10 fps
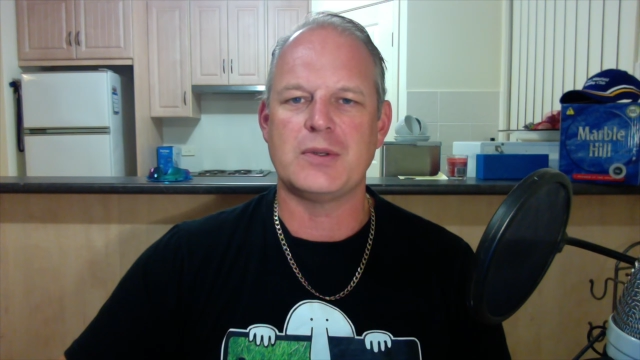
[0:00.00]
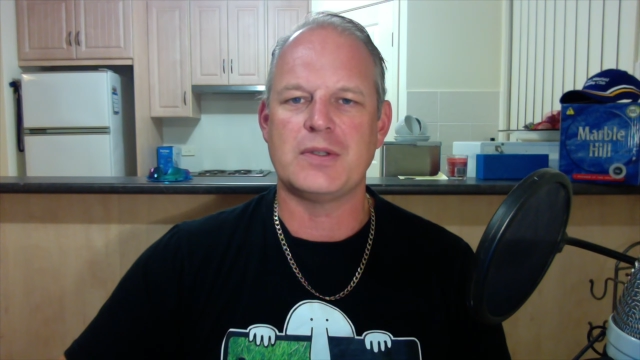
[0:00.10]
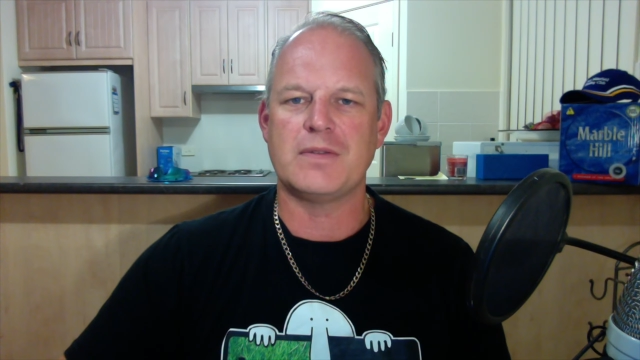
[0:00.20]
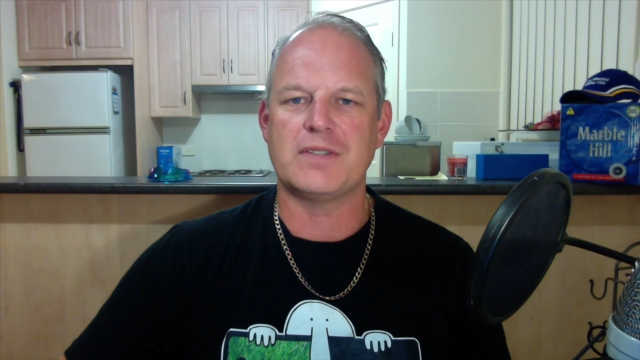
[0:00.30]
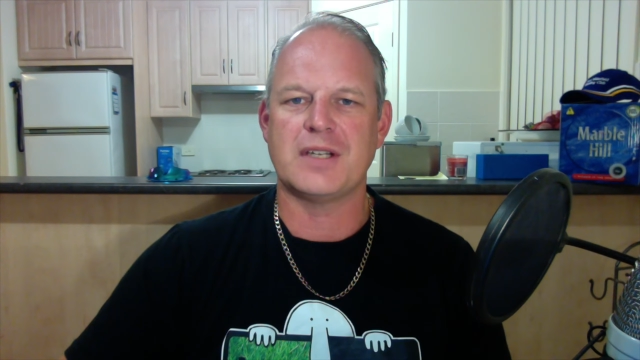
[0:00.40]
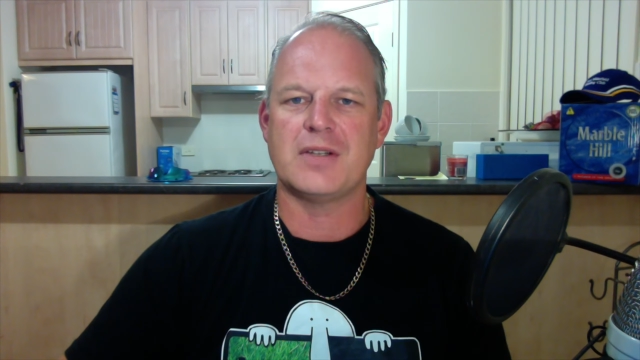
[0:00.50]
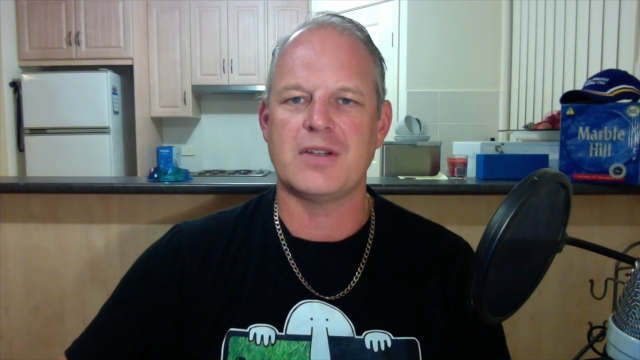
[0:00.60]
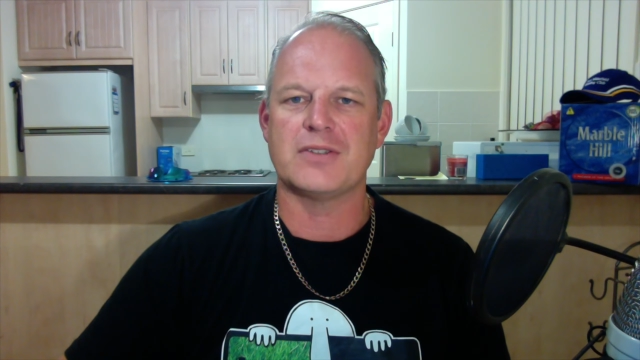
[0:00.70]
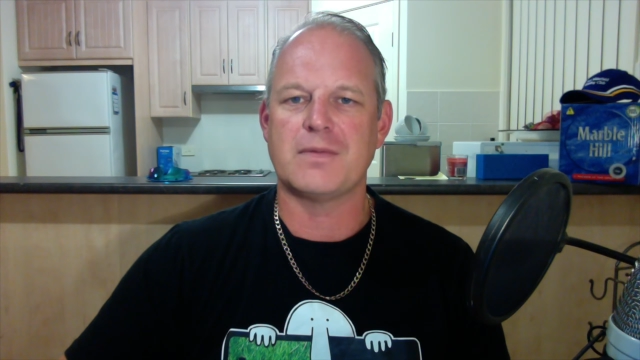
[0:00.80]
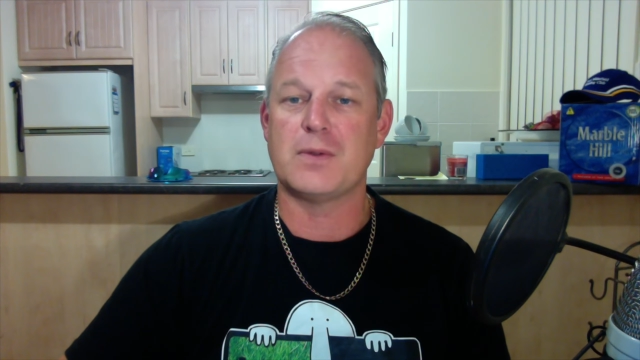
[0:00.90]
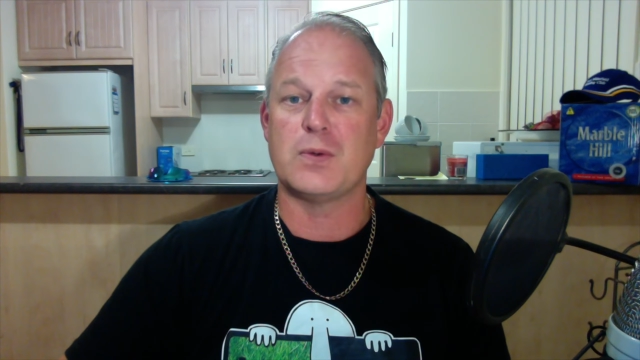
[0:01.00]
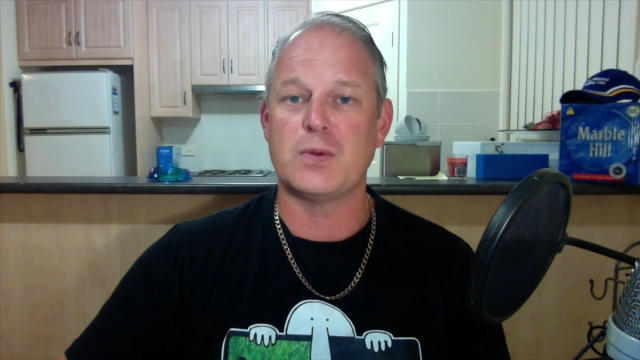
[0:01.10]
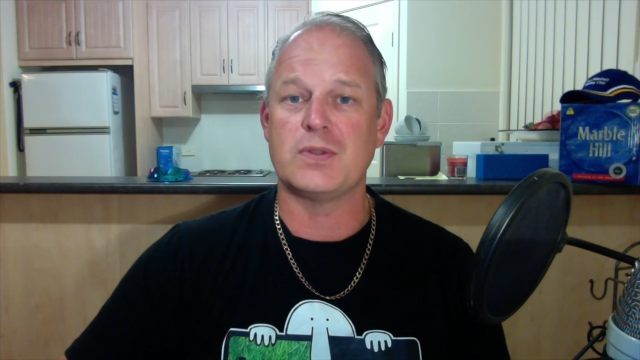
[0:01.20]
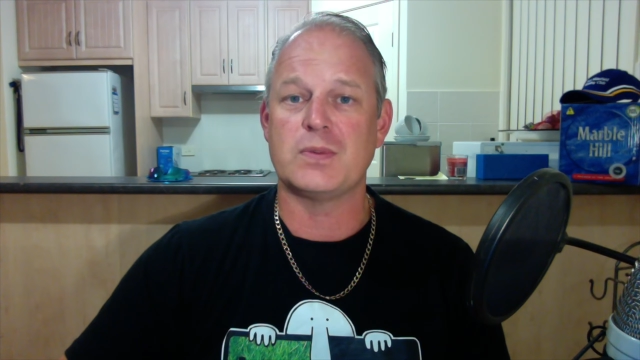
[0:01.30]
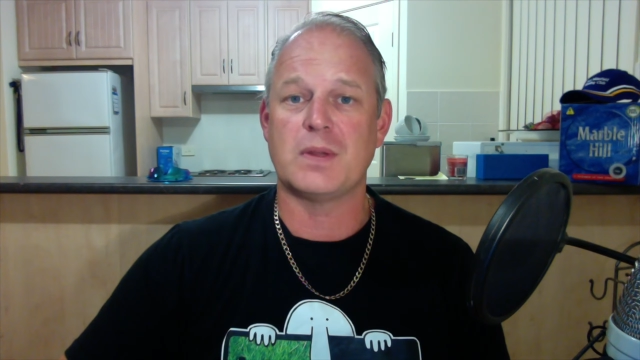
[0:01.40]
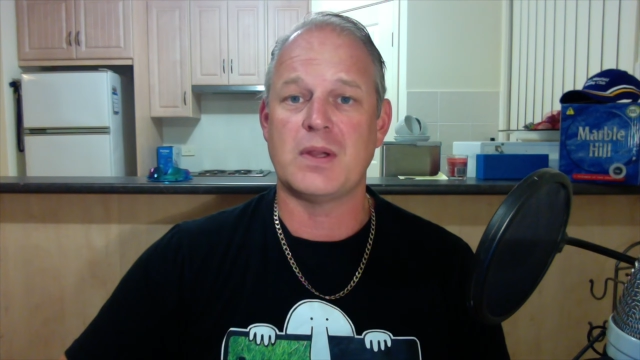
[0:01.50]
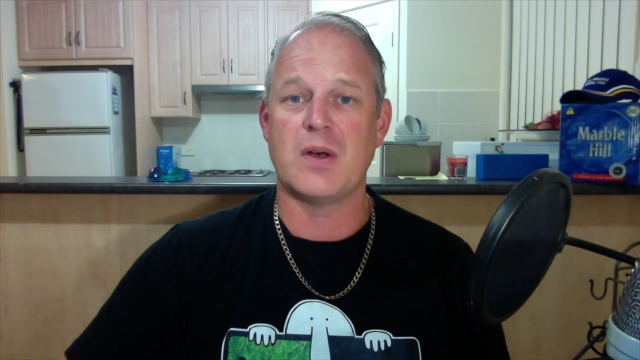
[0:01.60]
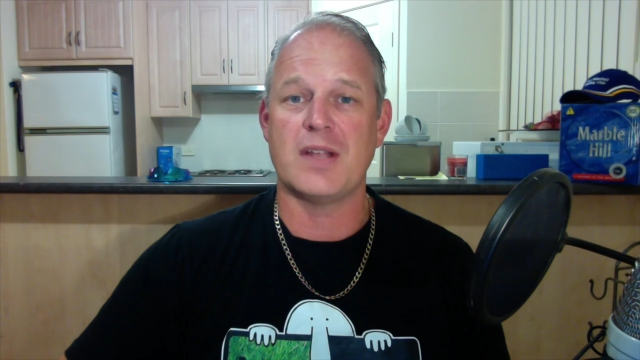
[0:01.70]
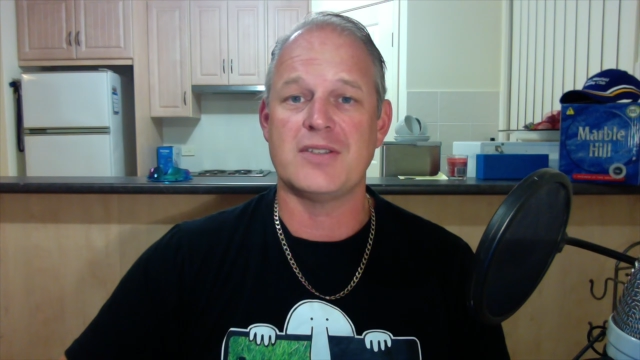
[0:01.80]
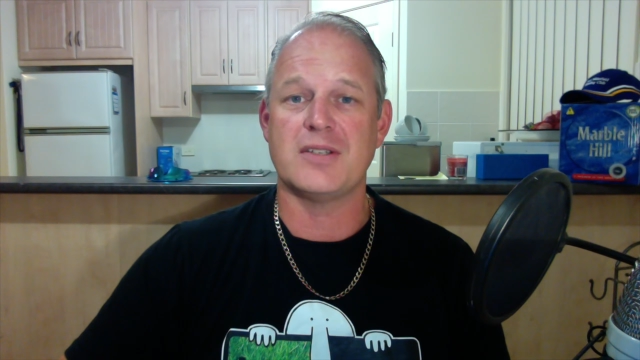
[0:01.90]
and you've seen lots of lawns with
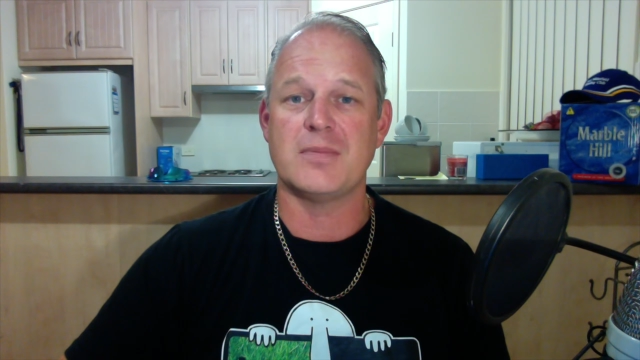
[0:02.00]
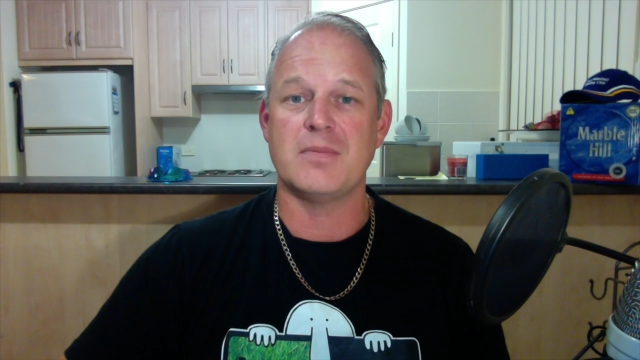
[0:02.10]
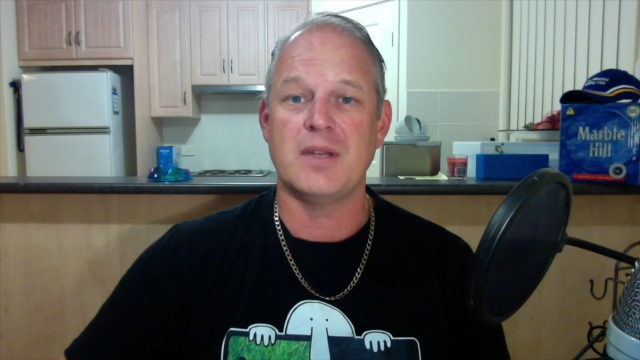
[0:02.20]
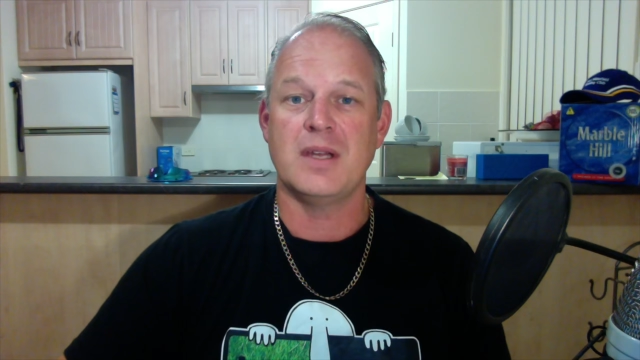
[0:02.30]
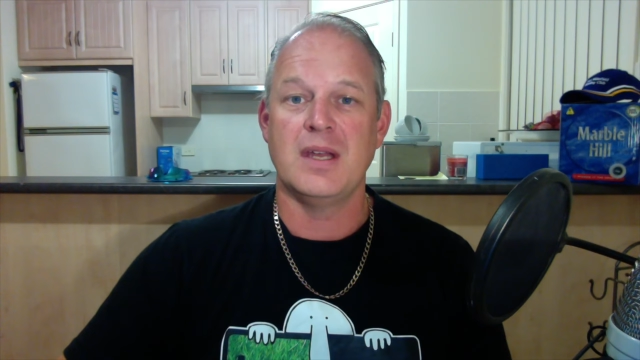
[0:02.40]
lines in them,